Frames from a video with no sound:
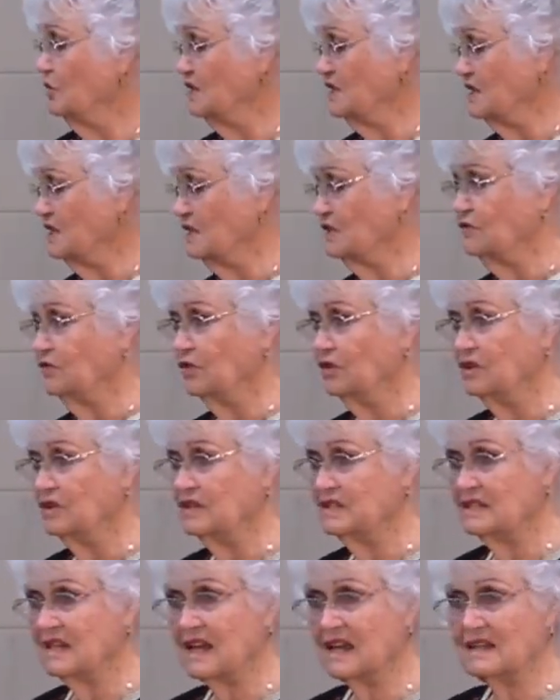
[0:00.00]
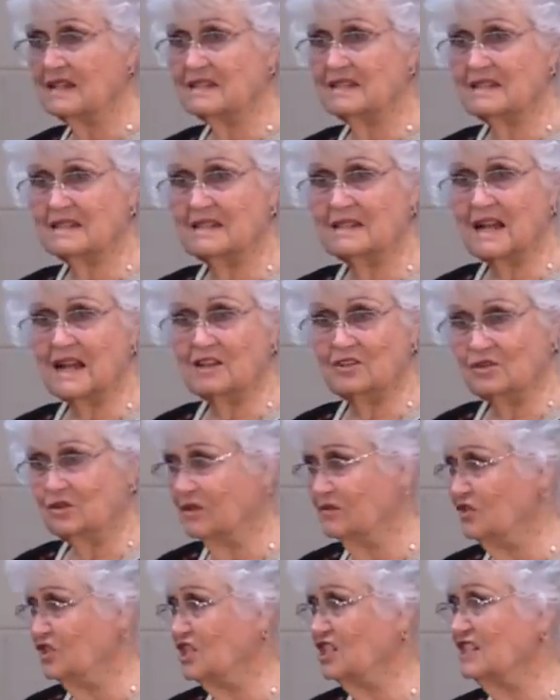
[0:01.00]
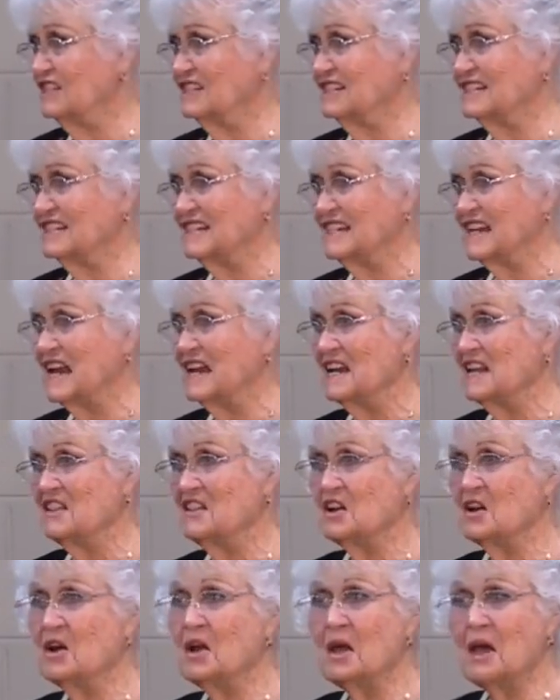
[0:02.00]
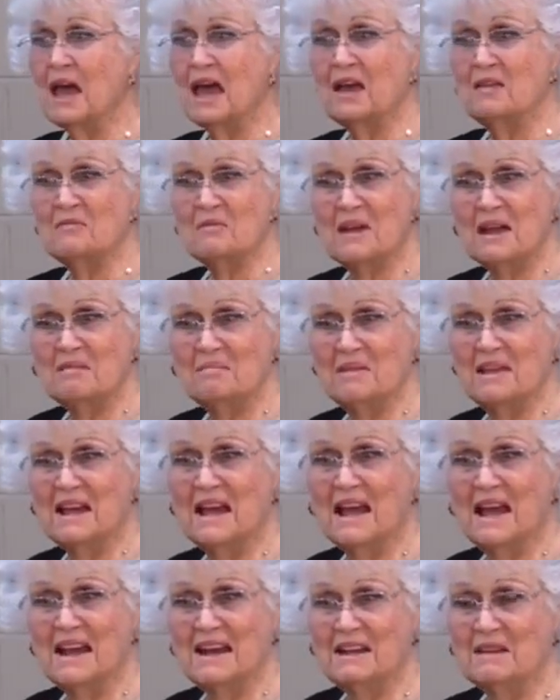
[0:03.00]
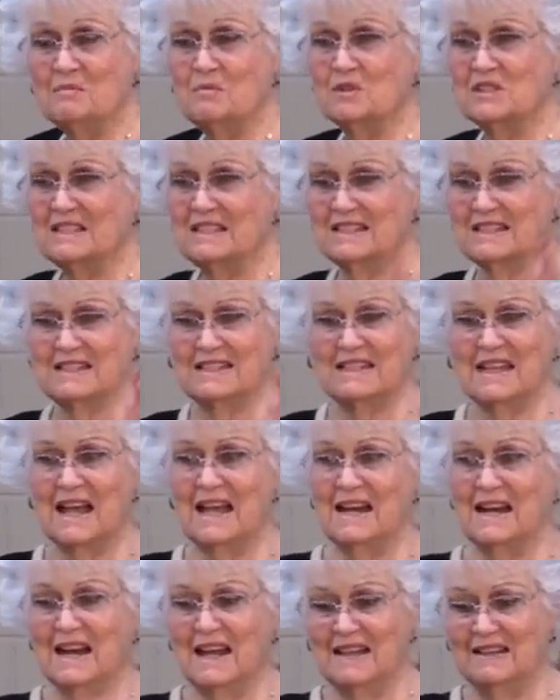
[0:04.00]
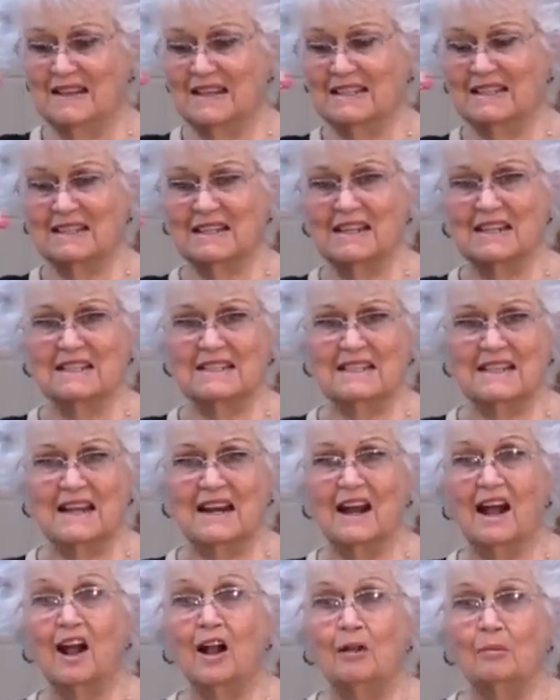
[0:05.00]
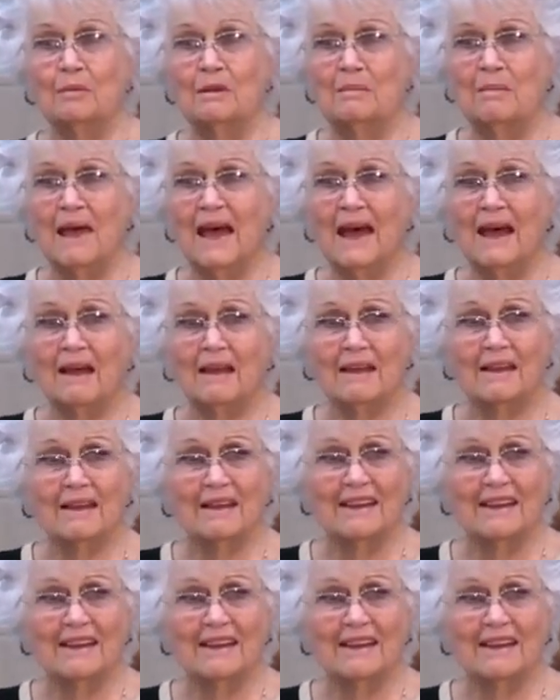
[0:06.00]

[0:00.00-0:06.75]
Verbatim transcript: was this full-size statue of Jesus standing there, and right behind him was this sign like this, and it said, I'll be back.